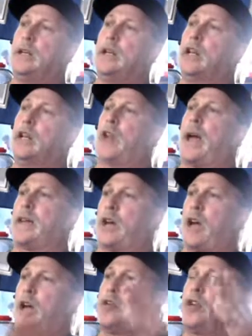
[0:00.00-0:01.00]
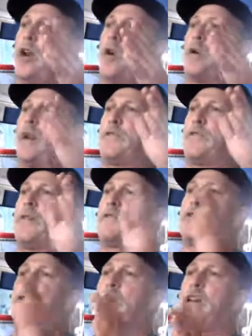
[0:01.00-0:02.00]
like, you know, have you ever
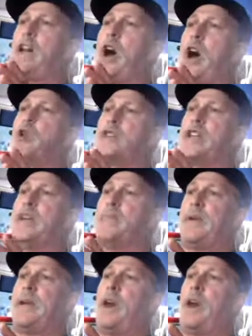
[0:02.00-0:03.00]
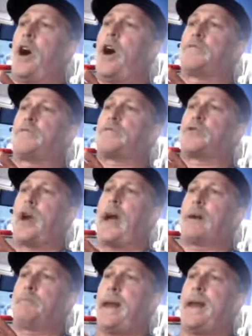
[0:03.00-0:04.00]
seen a OTB, off-track
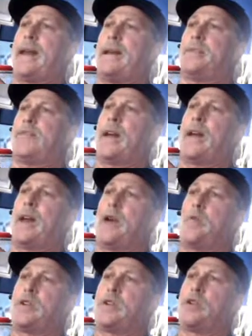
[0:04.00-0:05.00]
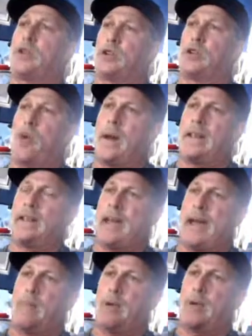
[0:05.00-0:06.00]
betting thing, where you can go in and
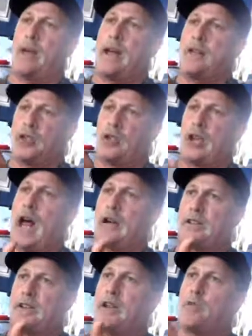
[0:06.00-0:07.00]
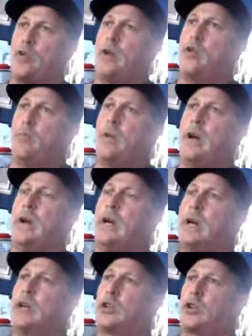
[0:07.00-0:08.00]
gamble? It's a locked-in room,
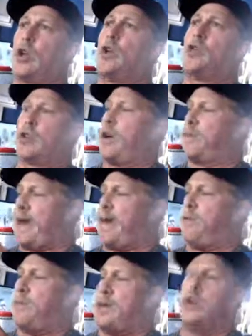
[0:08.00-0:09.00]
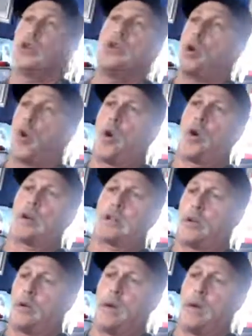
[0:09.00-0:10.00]
closed off. They have them in New York or whatever.